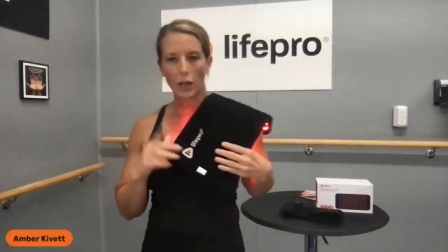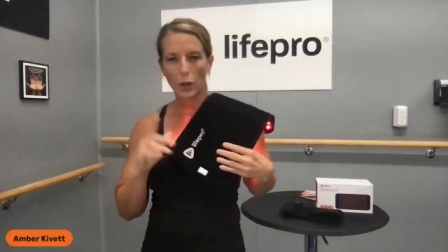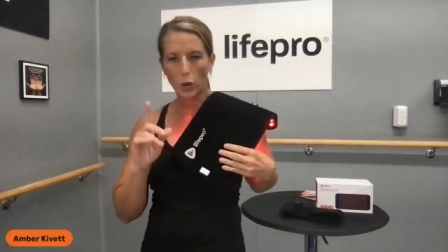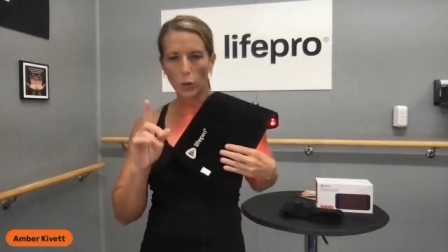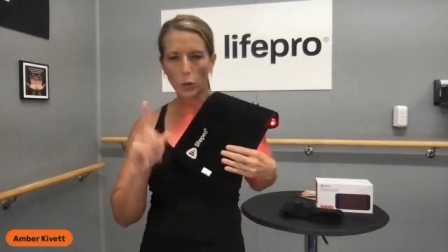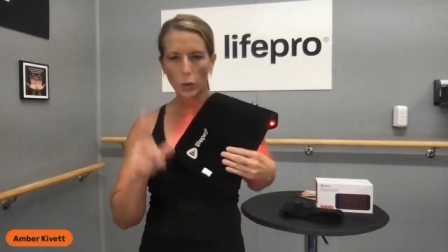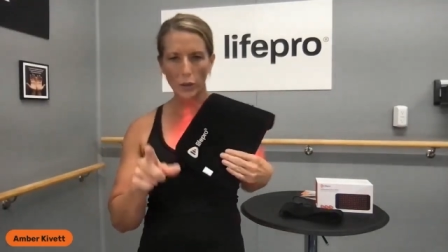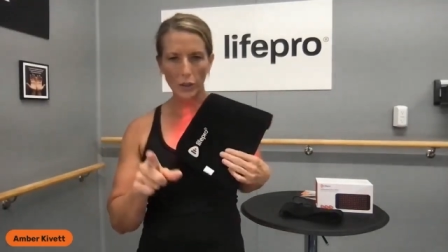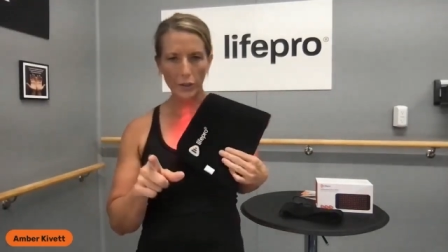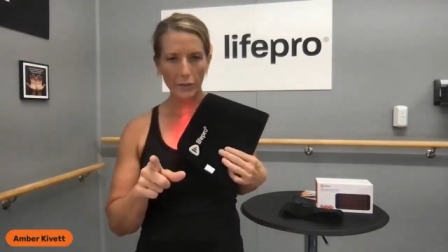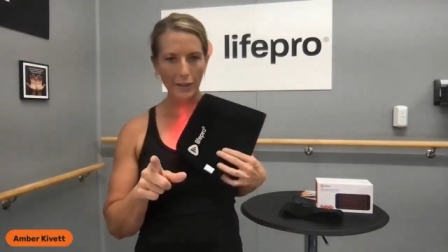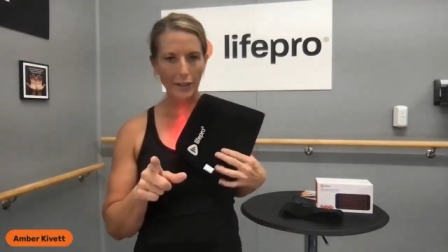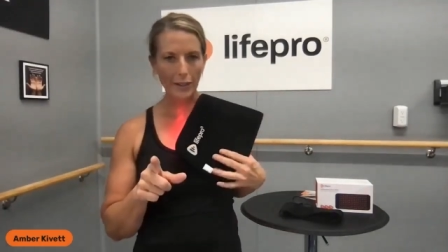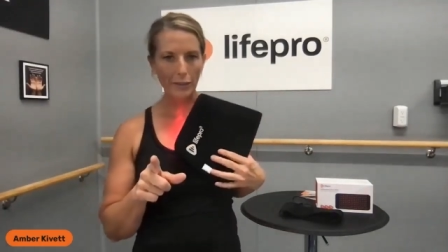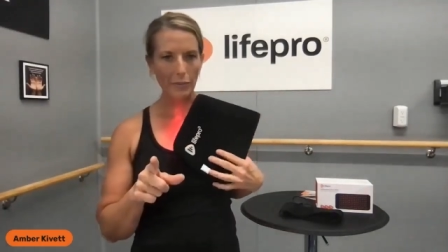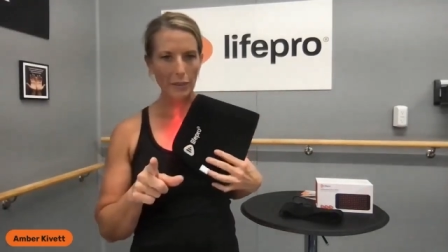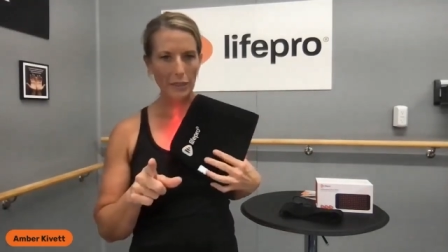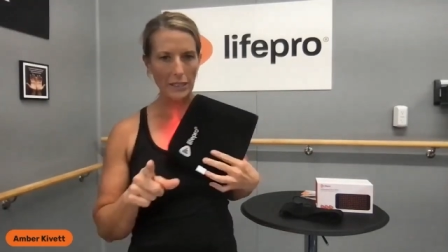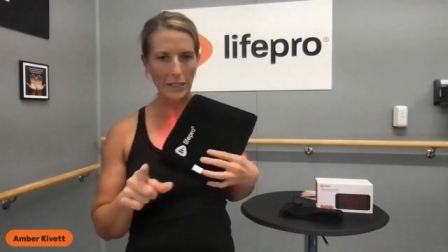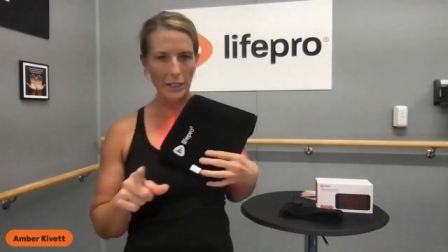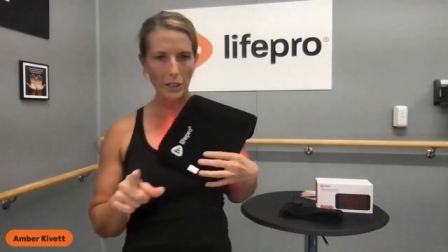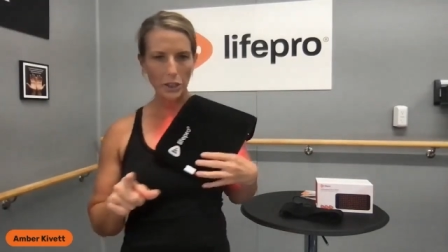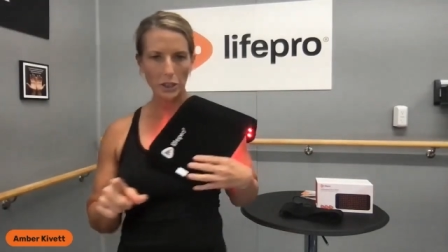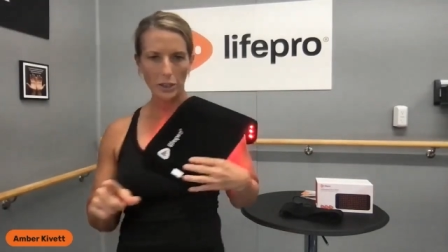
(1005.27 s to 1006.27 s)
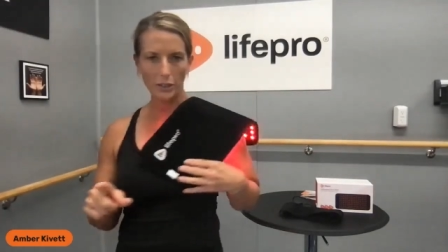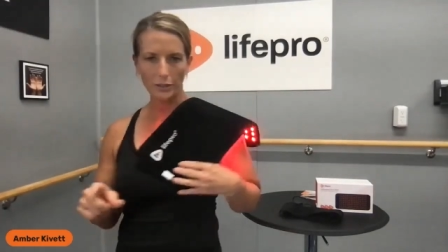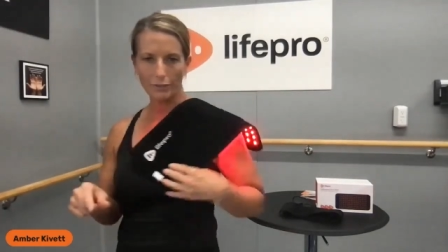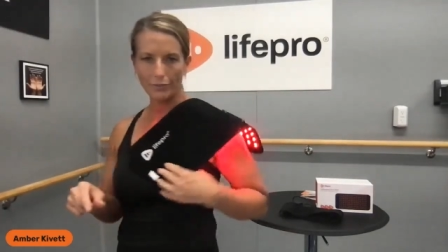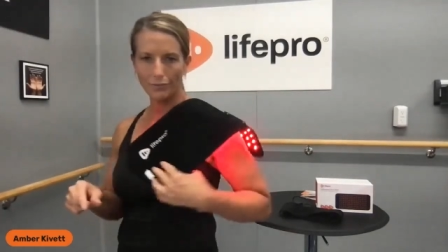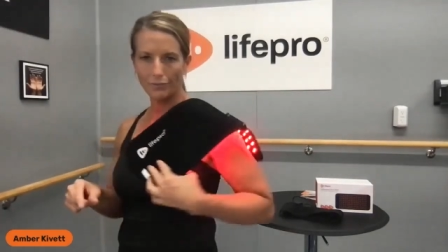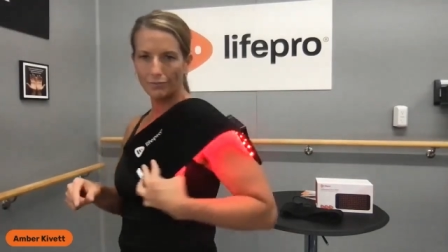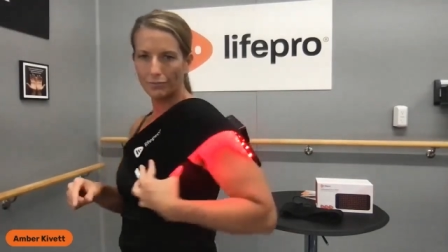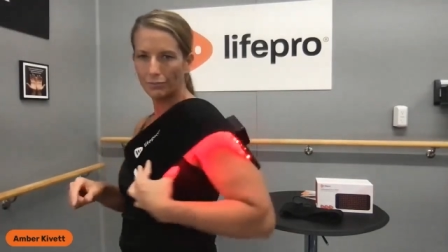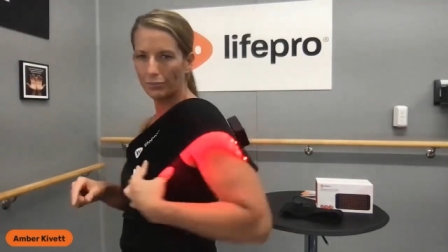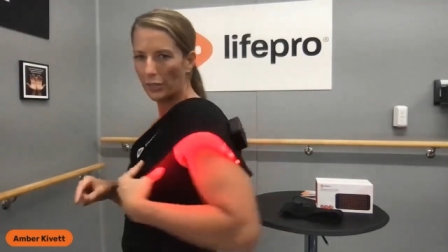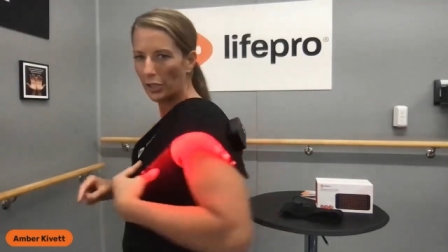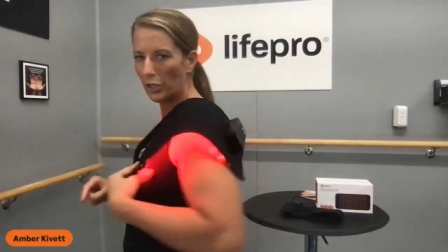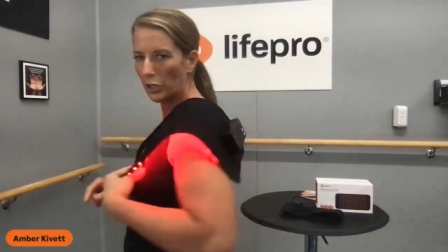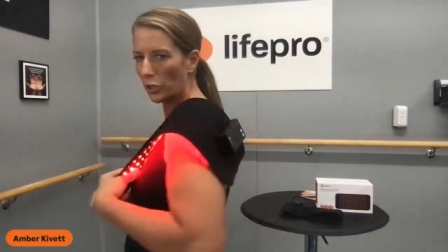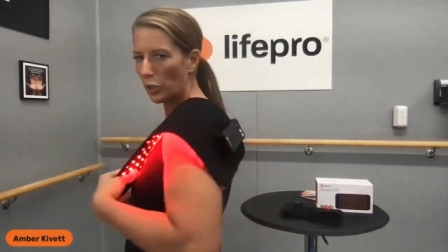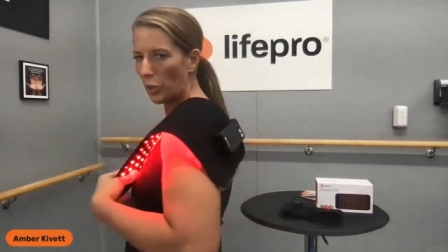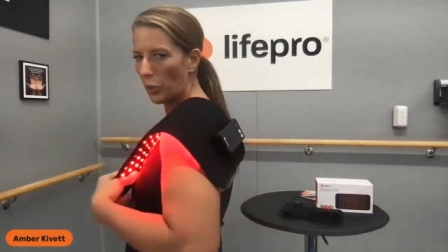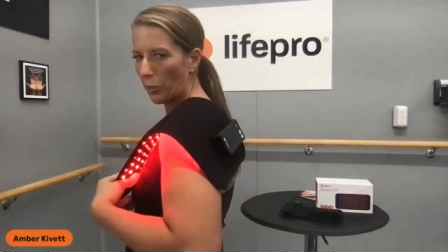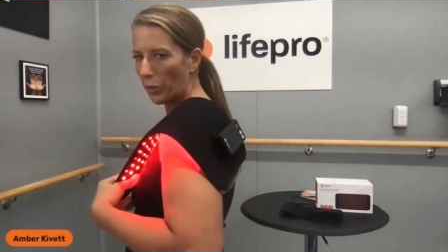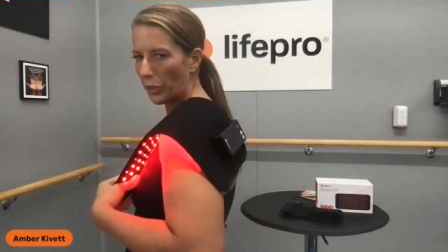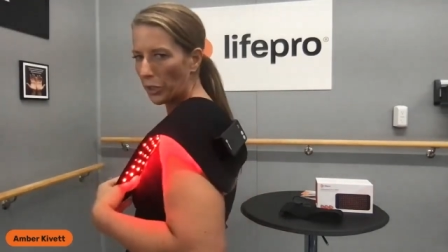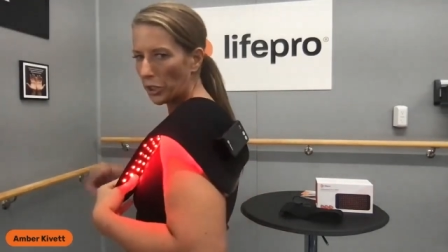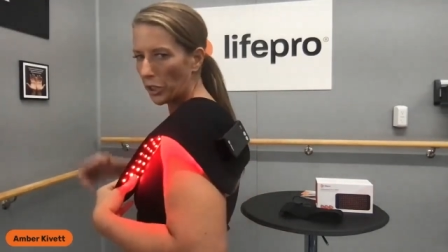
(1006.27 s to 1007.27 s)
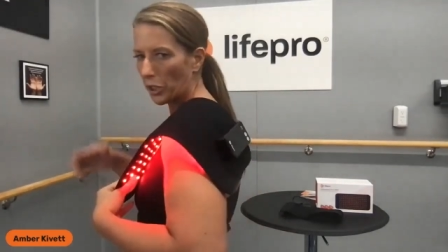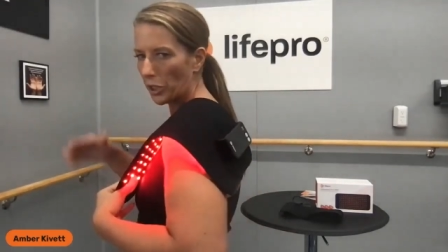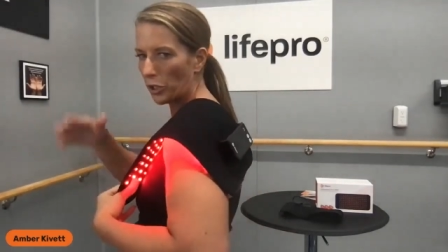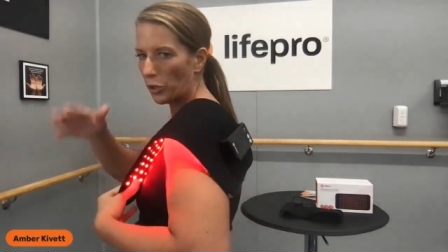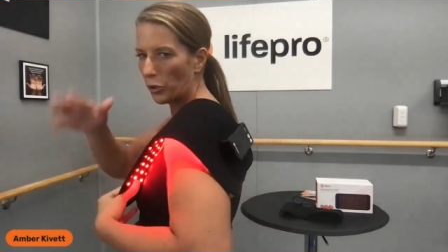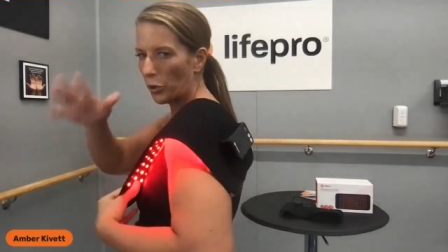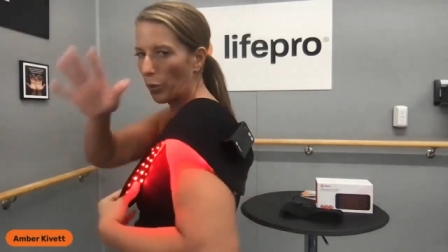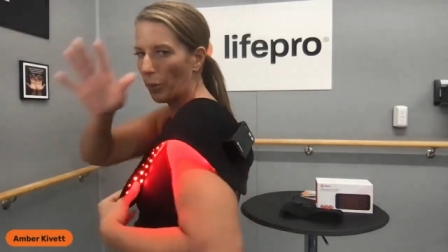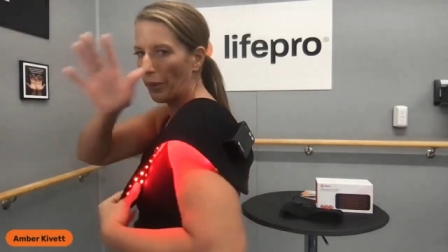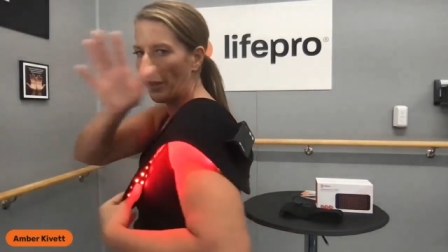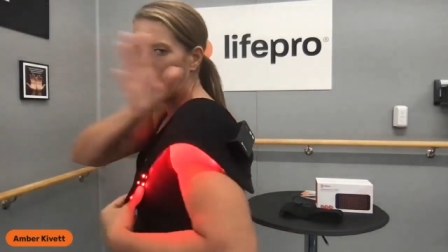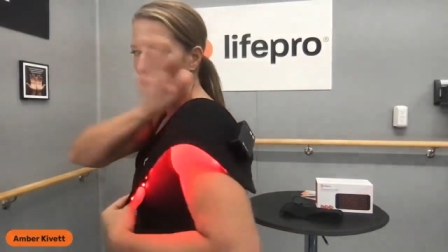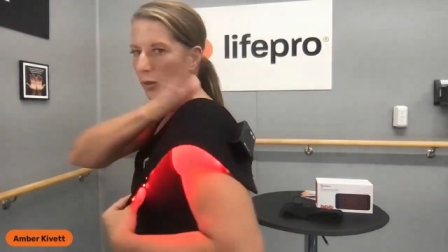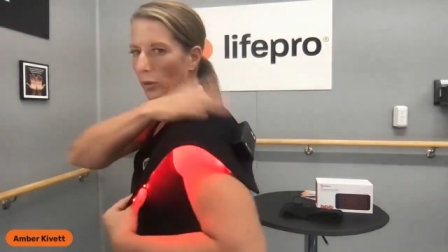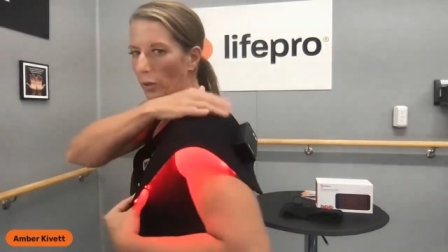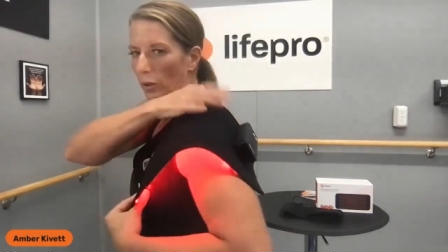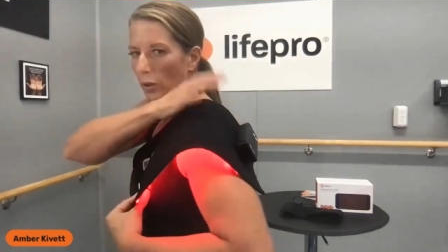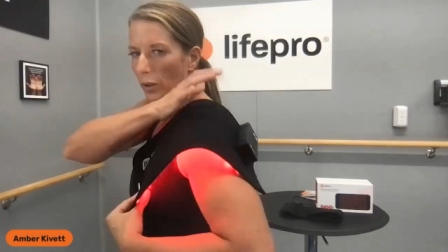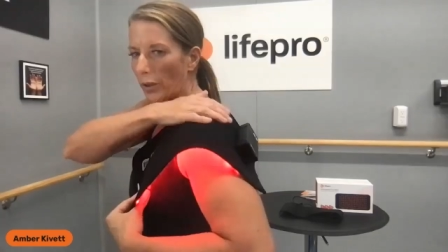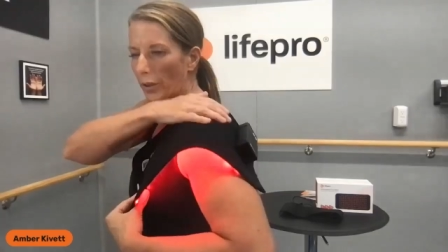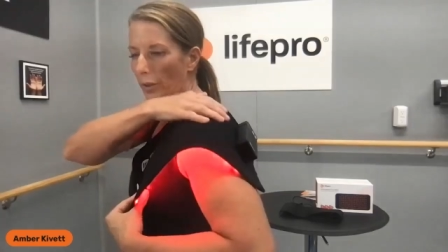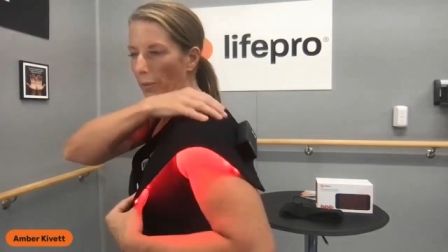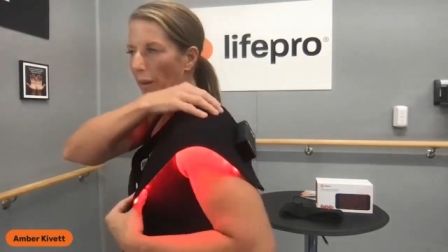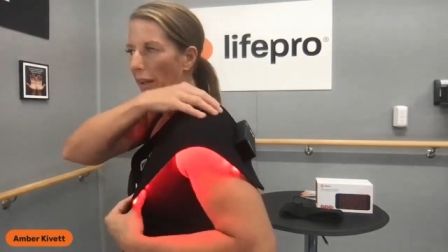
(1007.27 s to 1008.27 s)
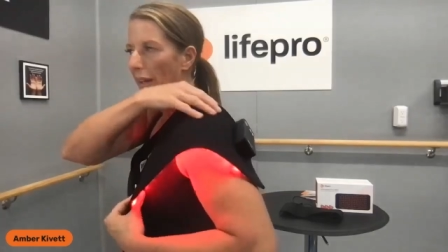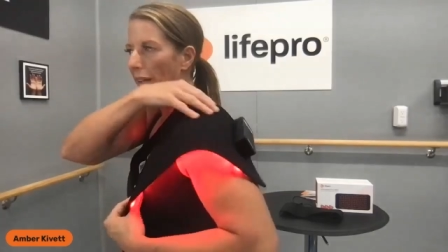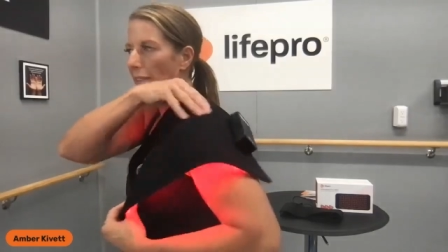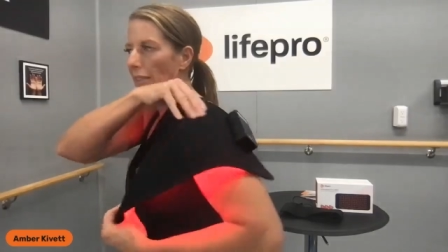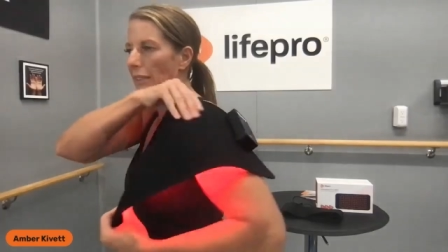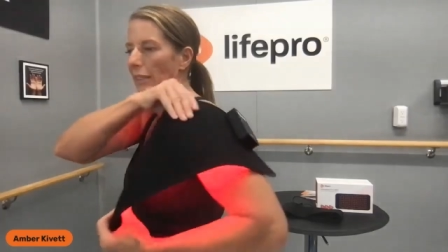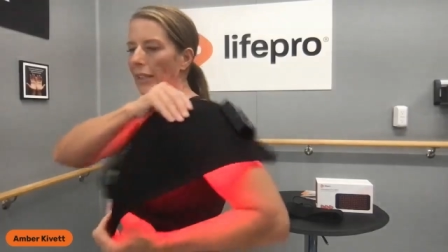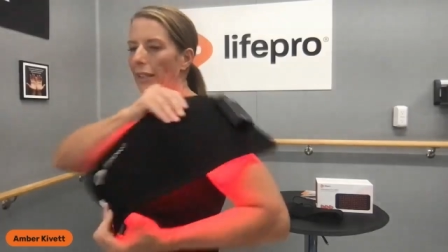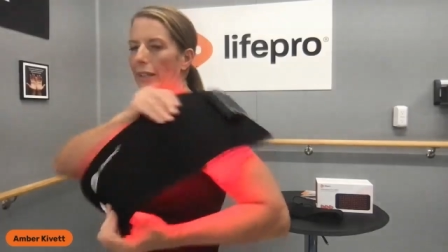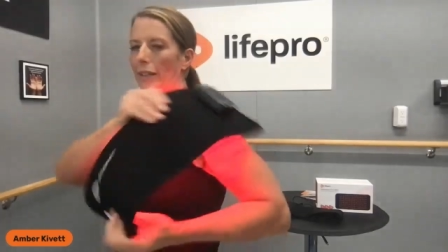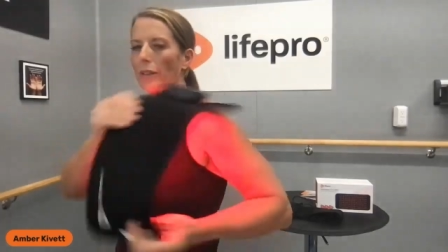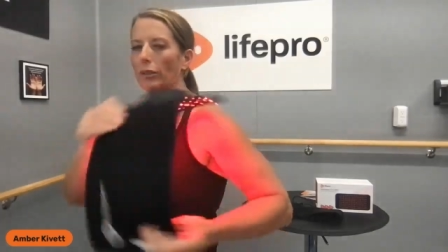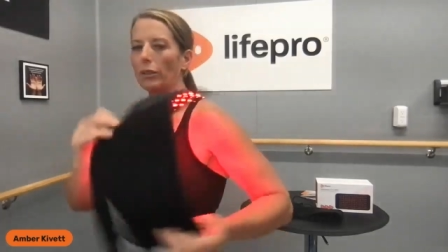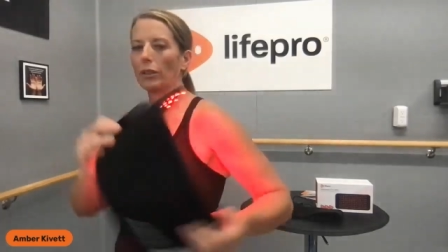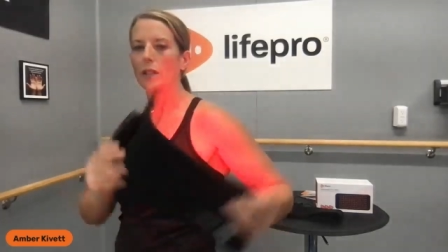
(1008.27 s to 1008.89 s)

a word of recommendation: don't put your control panel on the back side.